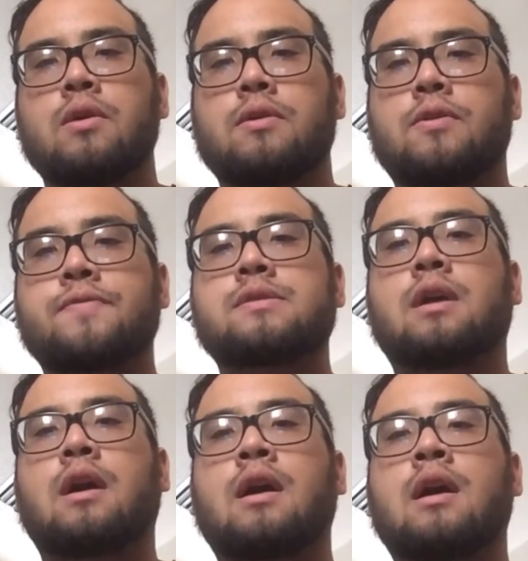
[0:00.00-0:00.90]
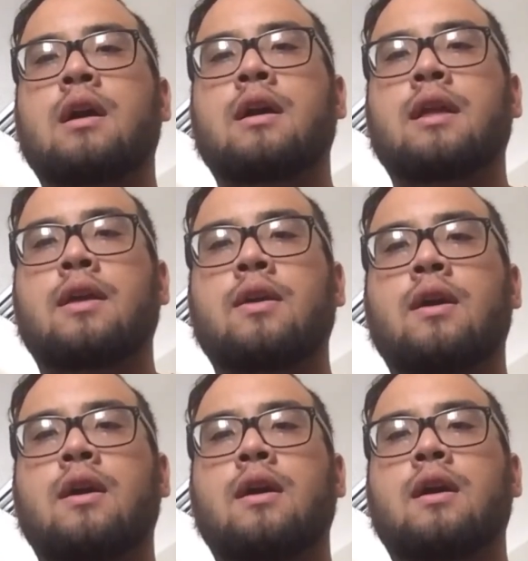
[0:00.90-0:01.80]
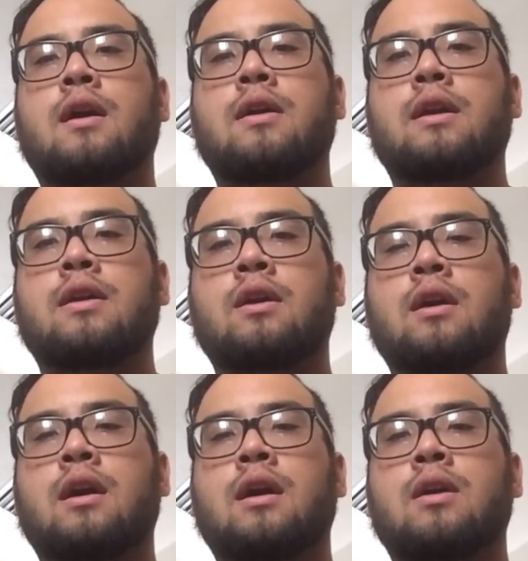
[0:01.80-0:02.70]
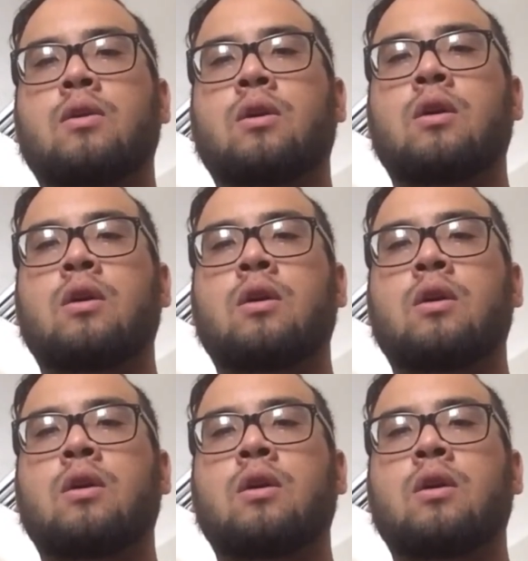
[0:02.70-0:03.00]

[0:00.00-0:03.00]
goes on and on and on.